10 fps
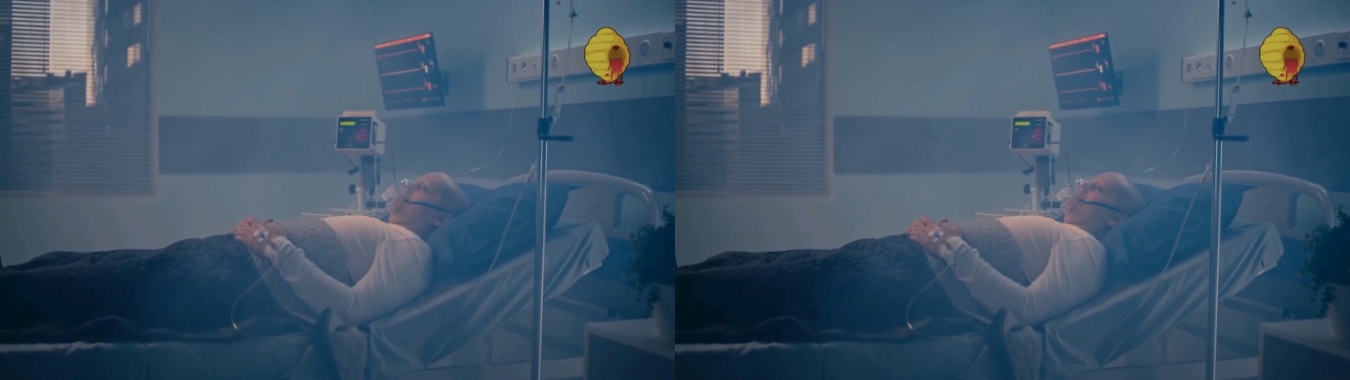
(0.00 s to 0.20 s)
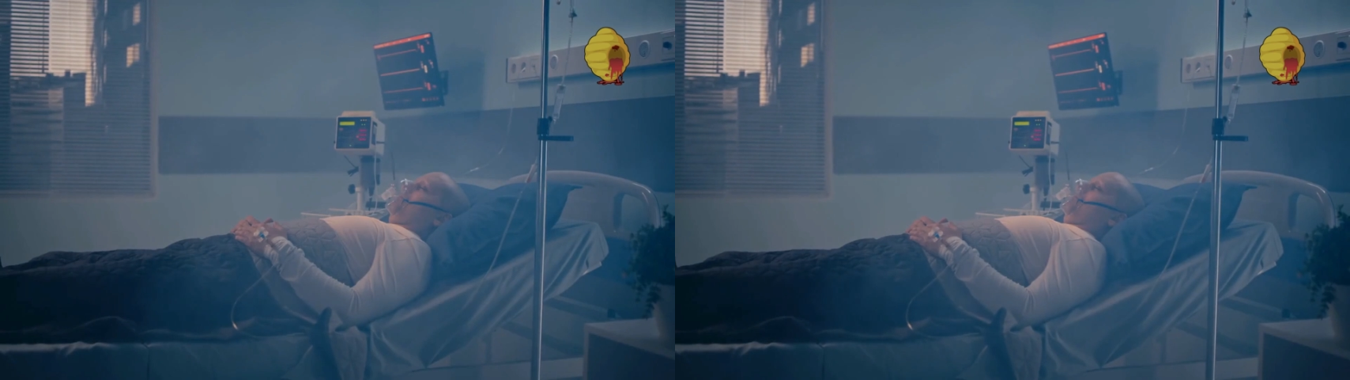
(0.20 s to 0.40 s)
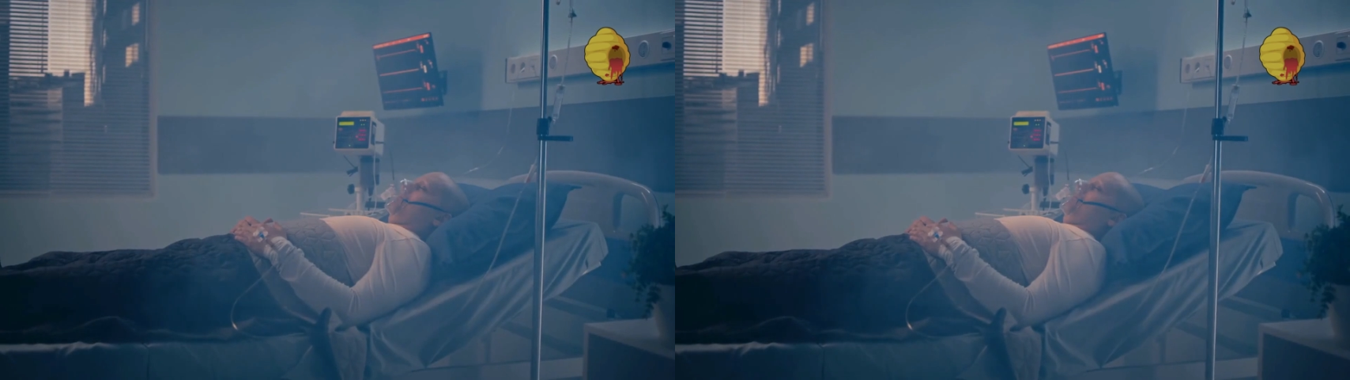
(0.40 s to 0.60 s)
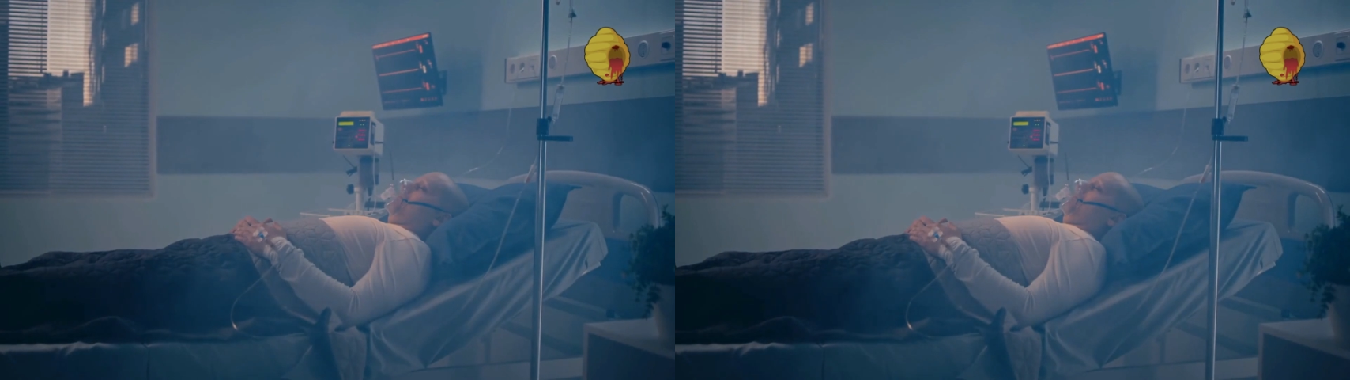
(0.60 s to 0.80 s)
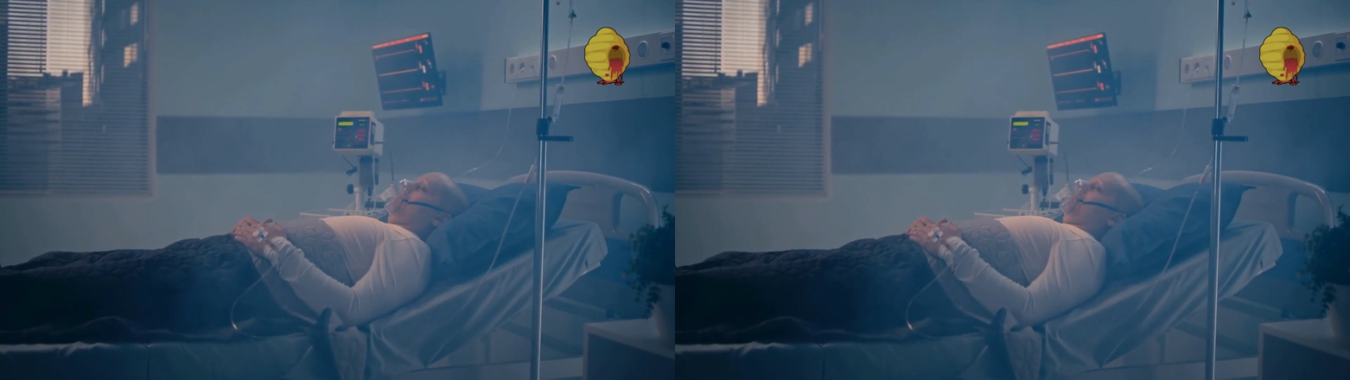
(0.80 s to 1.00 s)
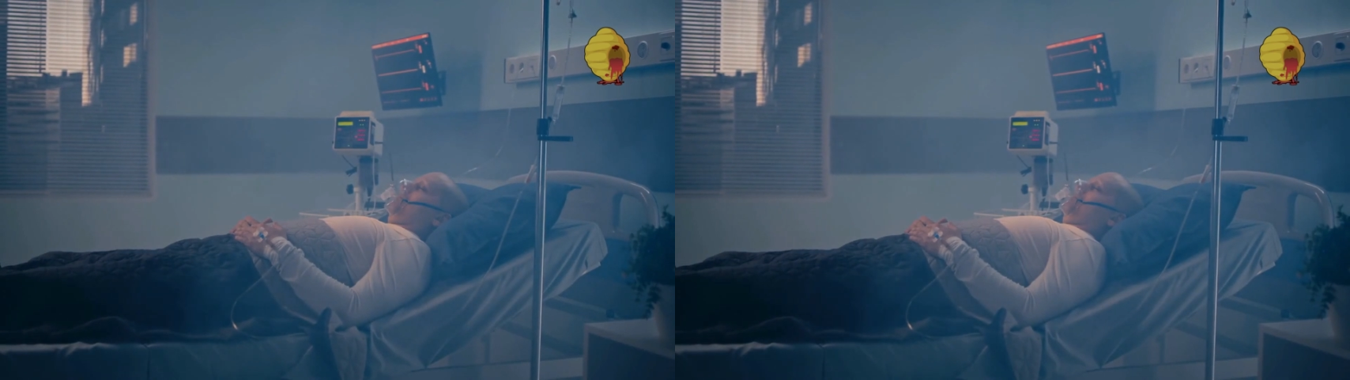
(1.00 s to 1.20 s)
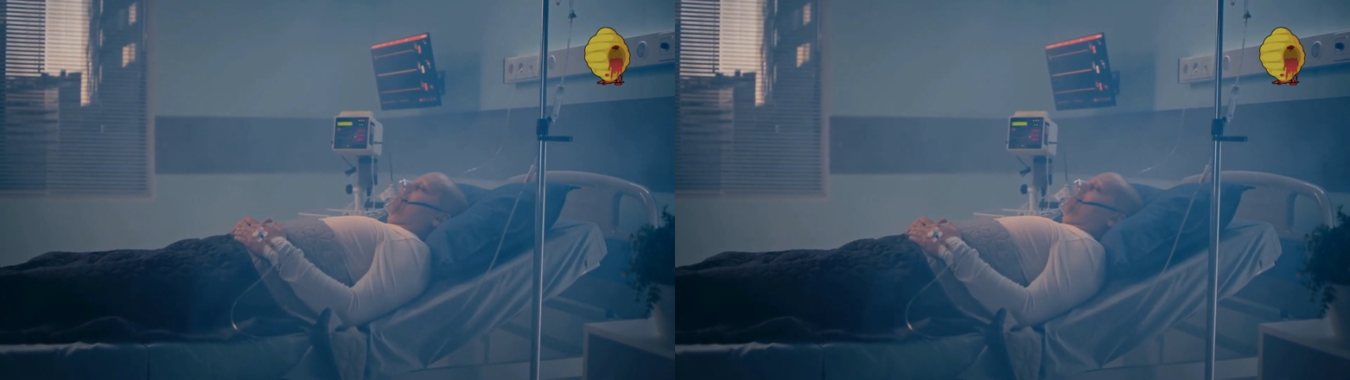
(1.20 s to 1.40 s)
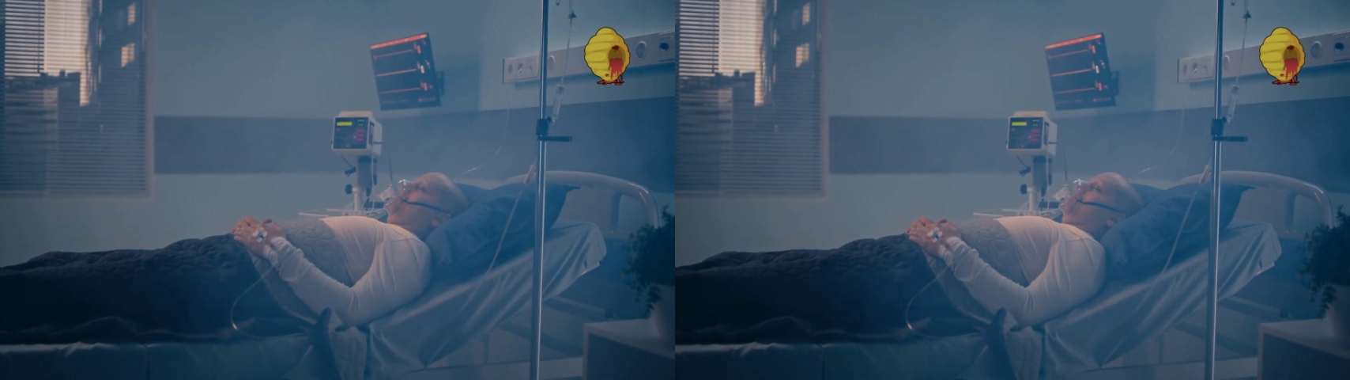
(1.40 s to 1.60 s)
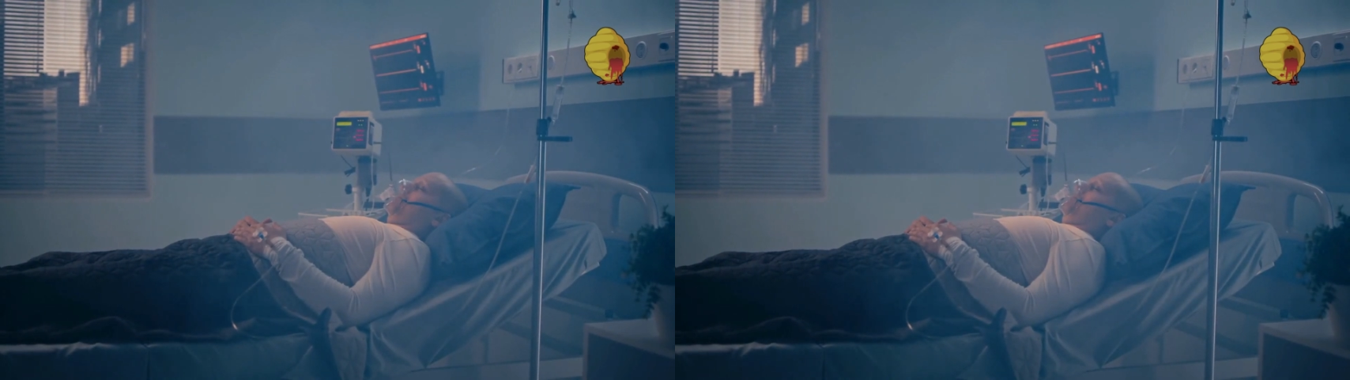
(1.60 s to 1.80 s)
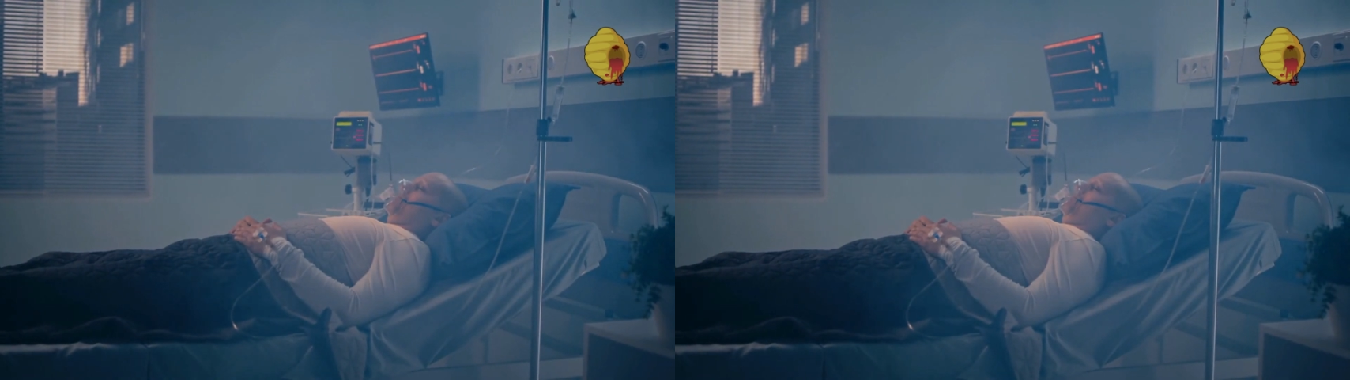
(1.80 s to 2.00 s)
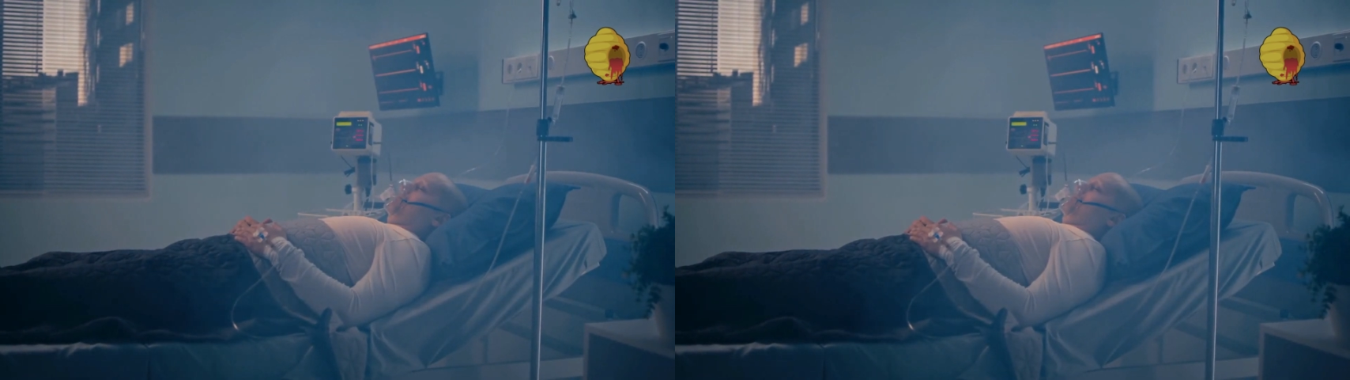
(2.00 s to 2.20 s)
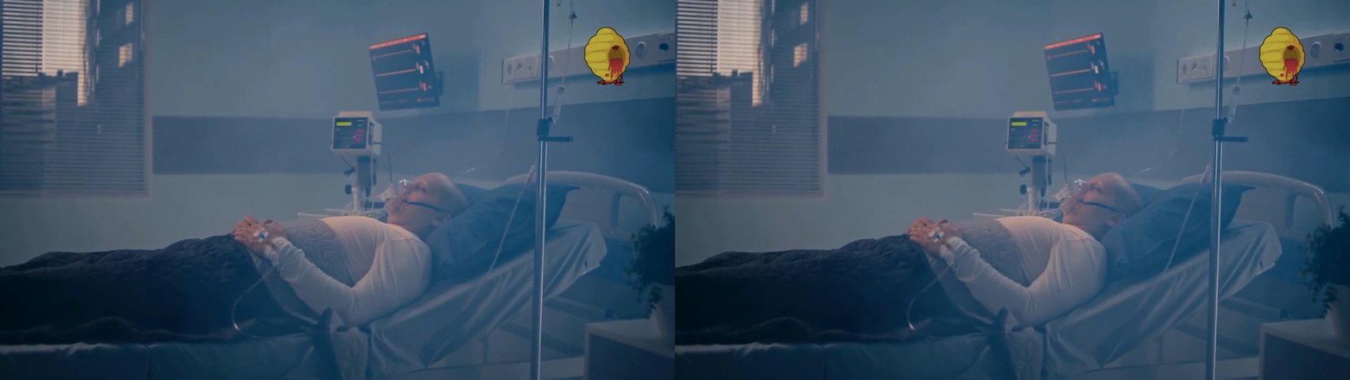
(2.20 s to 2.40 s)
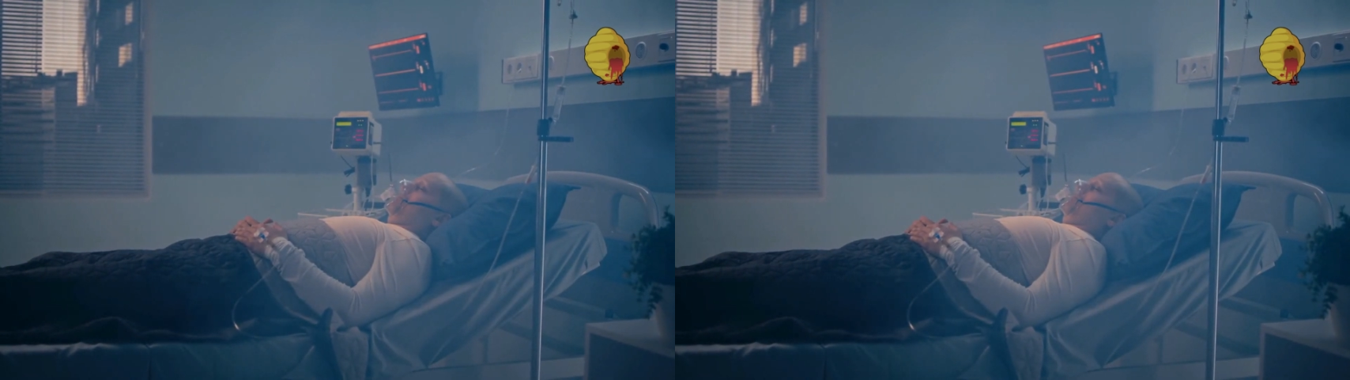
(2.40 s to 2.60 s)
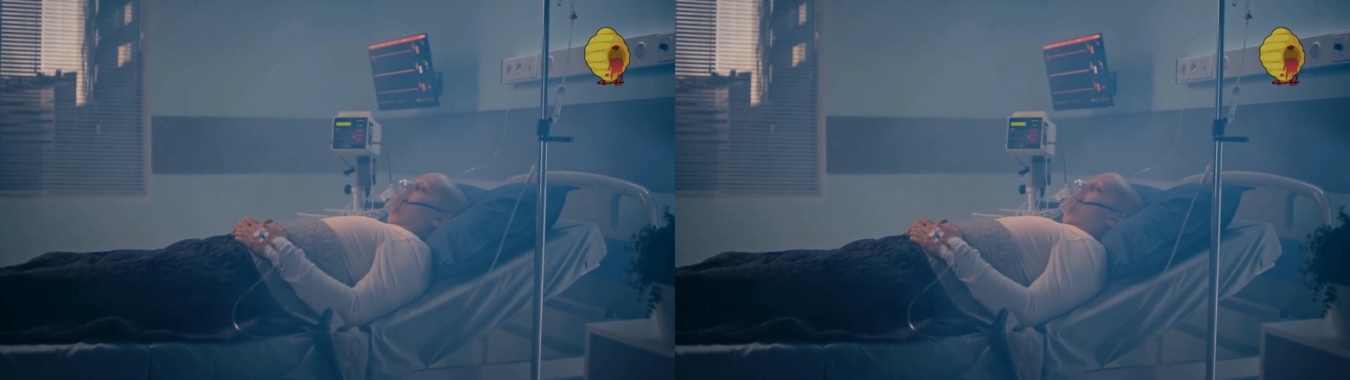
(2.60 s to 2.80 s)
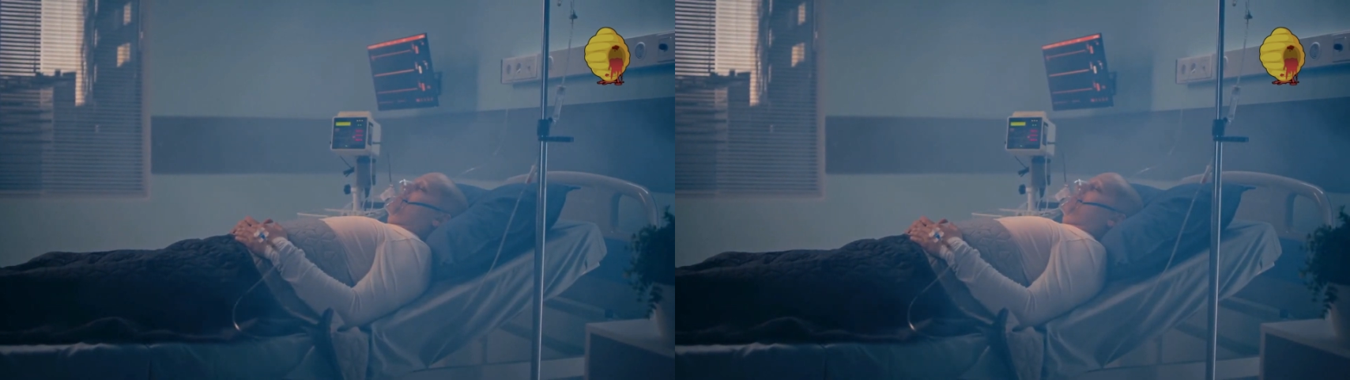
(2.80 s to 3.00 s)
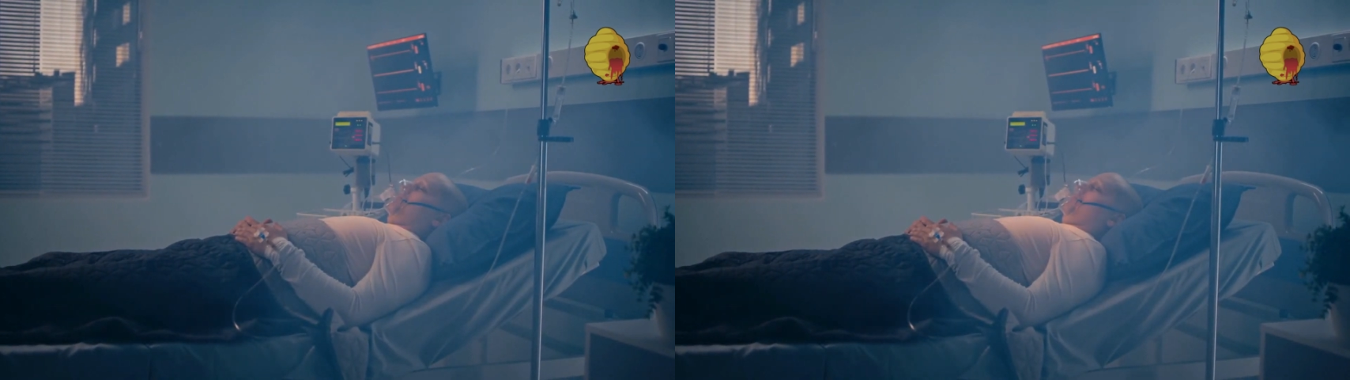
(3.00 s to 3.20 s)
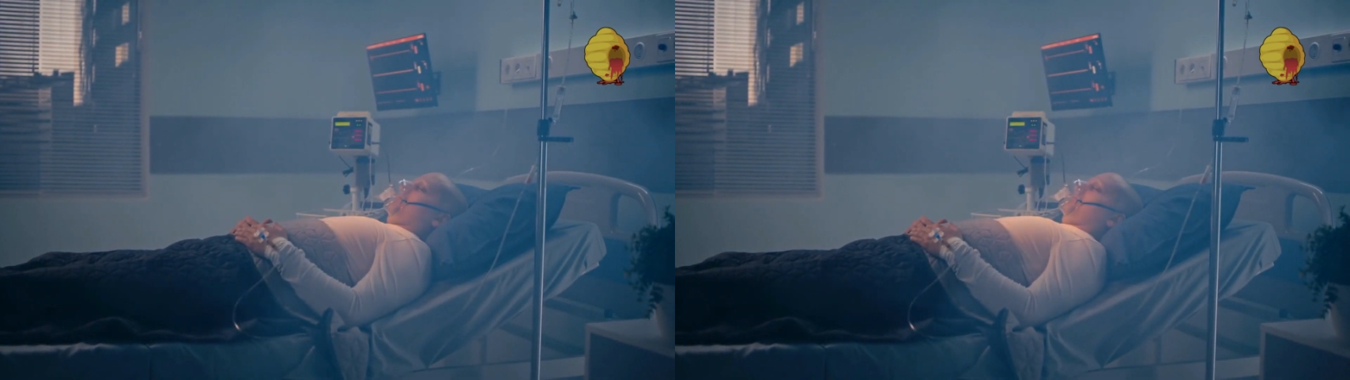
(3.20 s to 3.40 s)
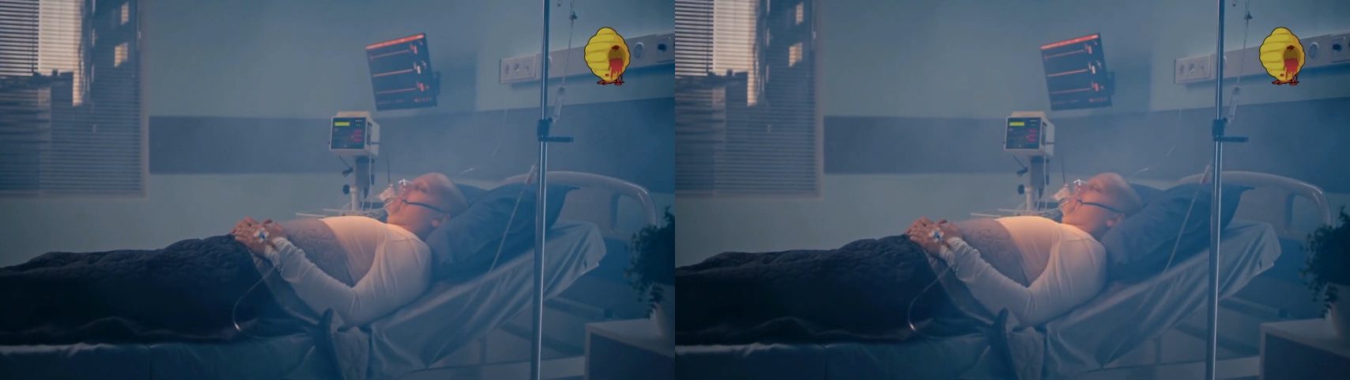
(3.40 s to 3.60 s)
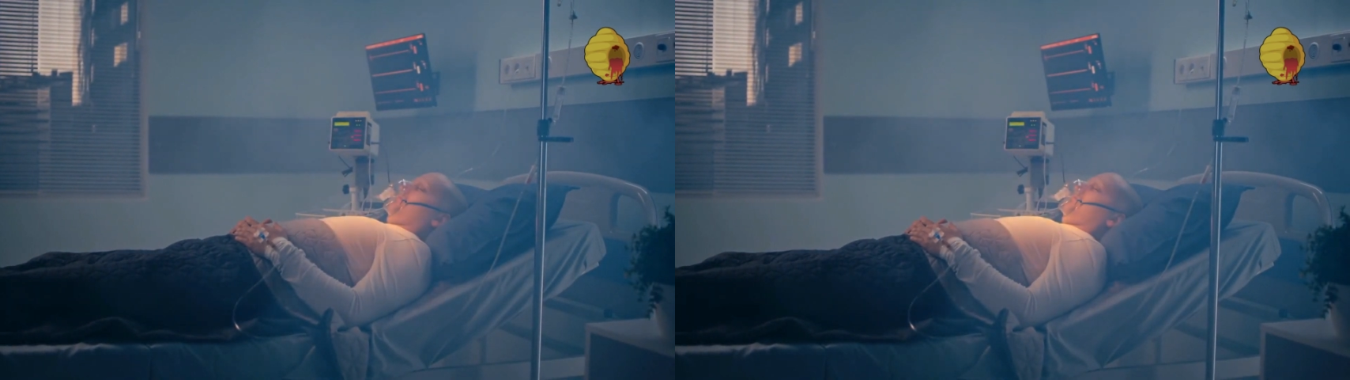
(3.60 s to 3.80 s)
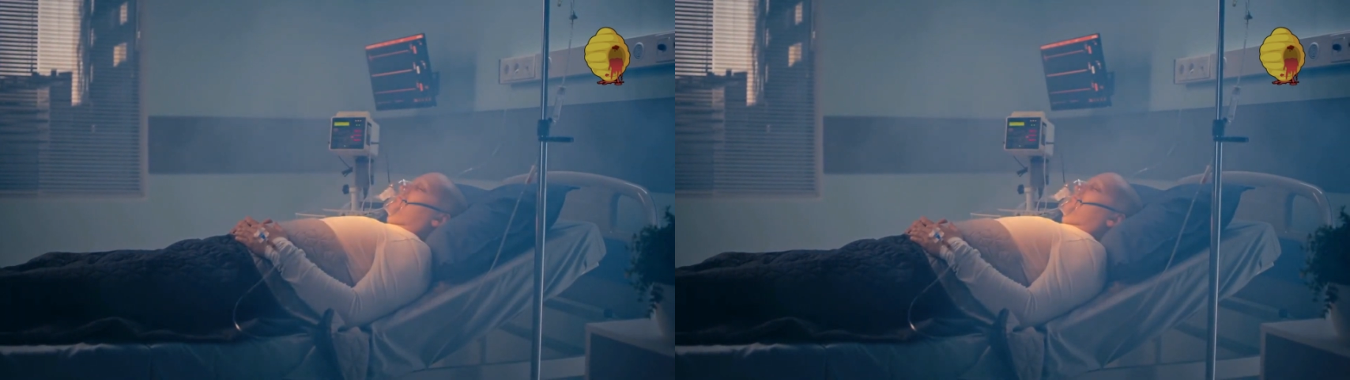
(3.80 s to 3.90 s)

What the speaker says: [unreadable: no face in view]